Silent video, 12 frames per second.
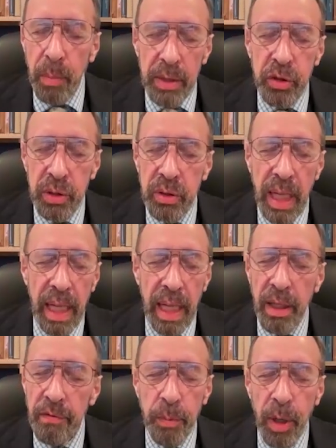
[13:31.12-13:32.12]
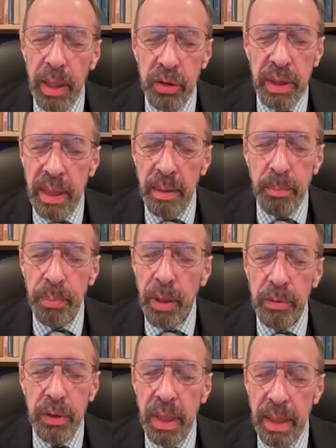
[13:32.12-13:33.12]
much as I love Boston and
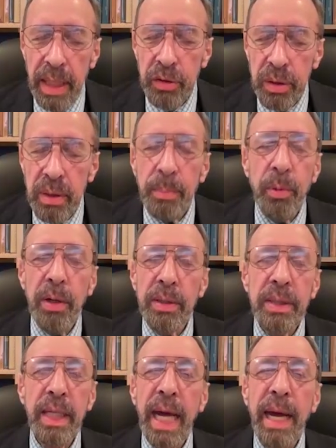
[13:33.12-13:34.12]
Poe's connection to Boston,